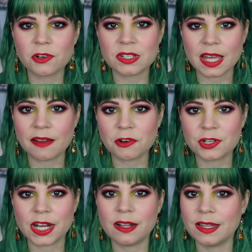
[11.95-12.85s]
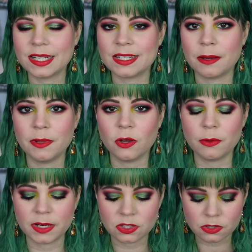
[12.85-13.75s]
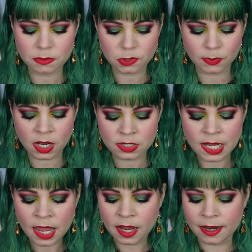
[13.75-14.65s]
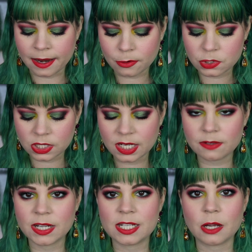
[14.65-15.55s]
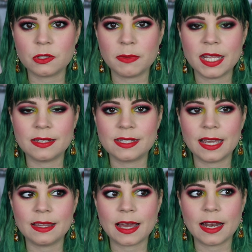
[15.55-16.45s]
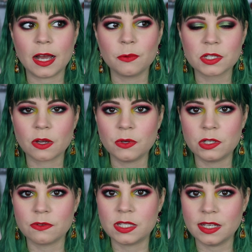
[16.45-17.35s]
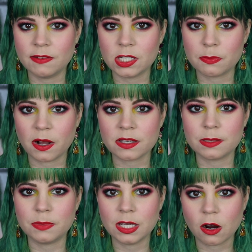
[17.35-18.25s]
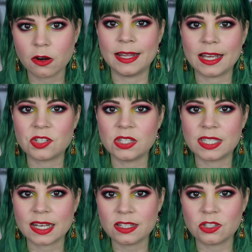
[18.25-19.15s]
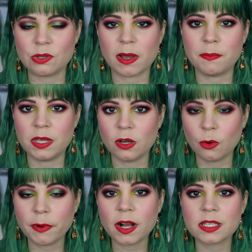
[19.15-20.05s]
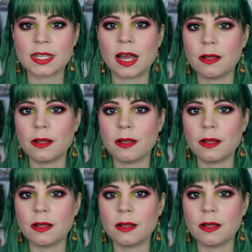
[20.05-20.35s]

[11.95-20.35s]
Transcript: of course have her channel linked down below in my description box. Now, she did reach out to me and say that I was going to receive this box on PR and that she sent it to my PO box.